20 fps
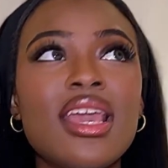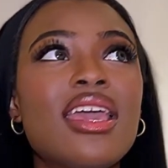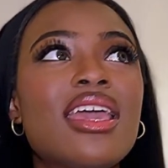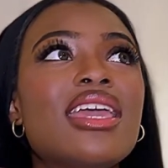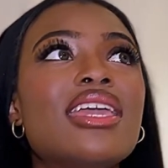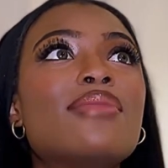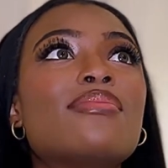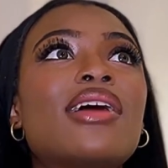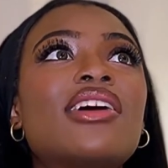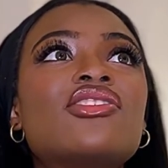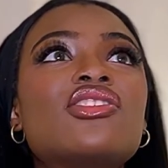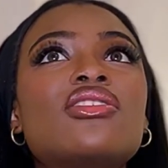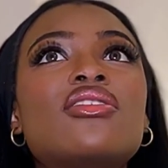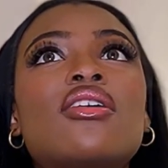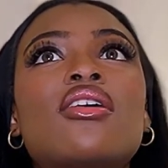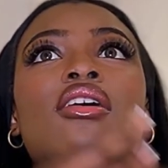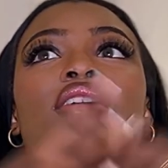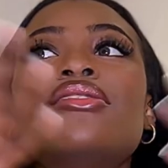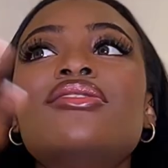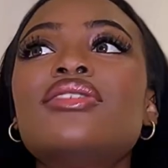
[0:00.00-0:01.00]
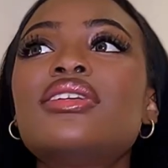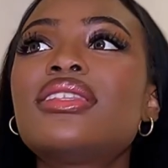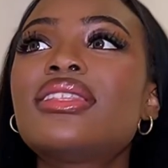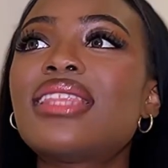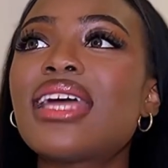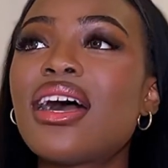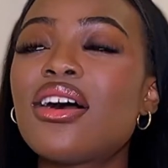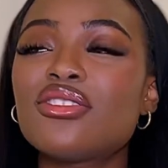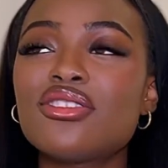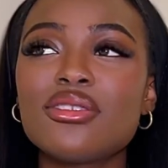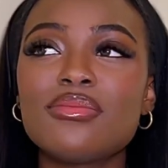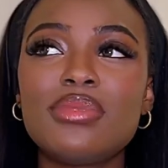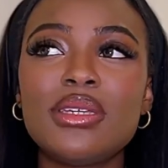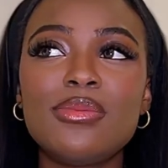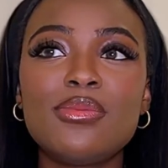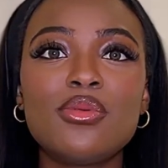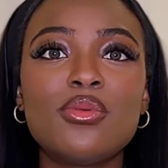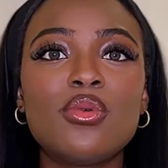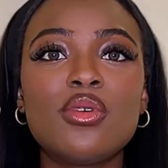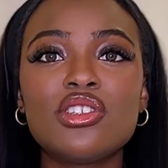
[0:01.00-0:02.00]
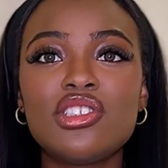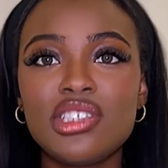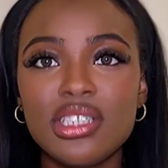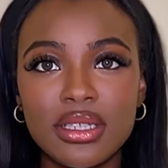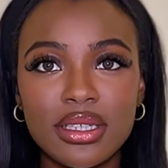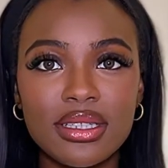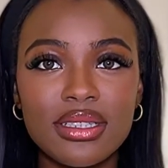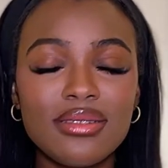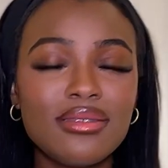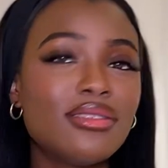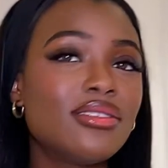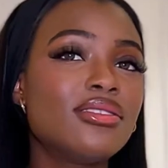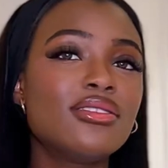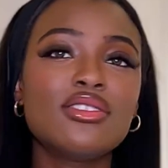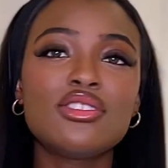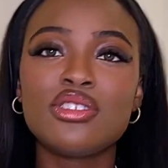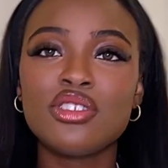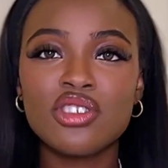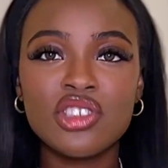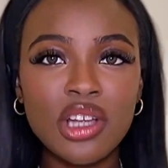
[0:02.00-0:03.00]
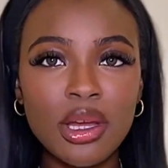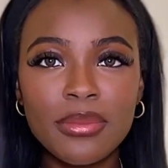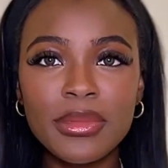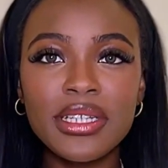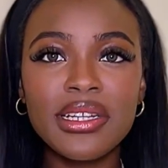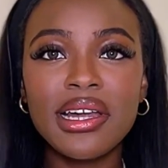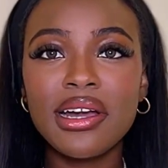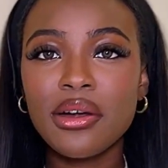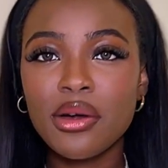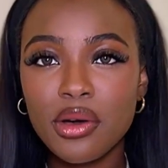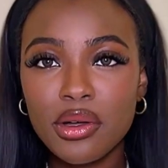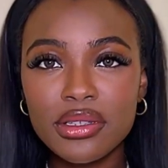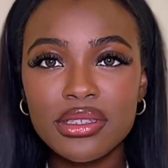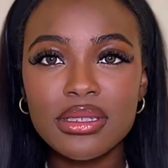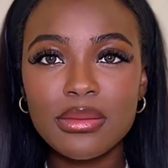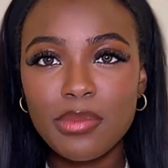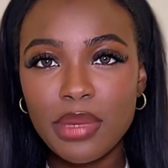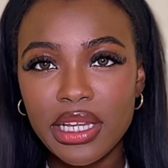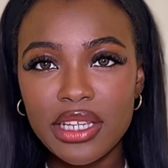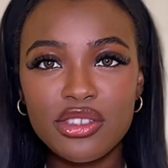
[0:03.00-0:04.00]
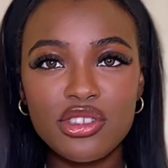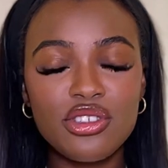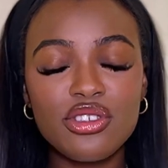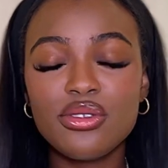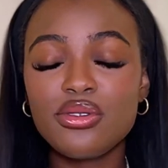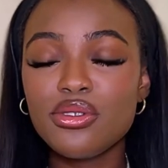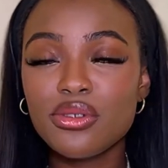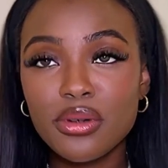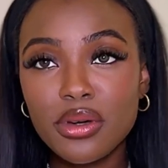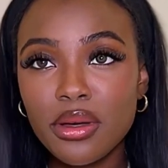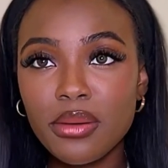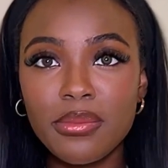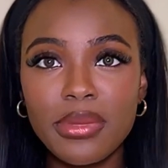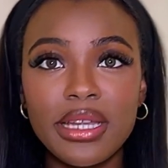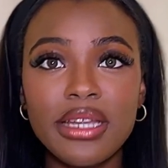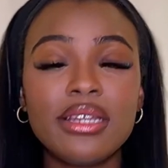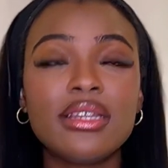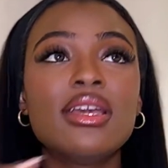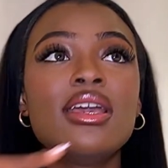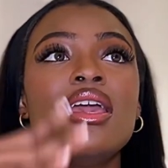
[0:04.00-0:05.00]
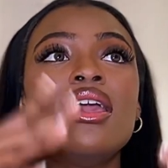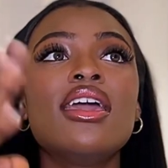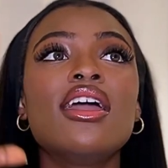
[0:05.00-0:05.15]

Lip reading: Imagine 100,000 people watching it. The social media gods blessed you. Don't complain.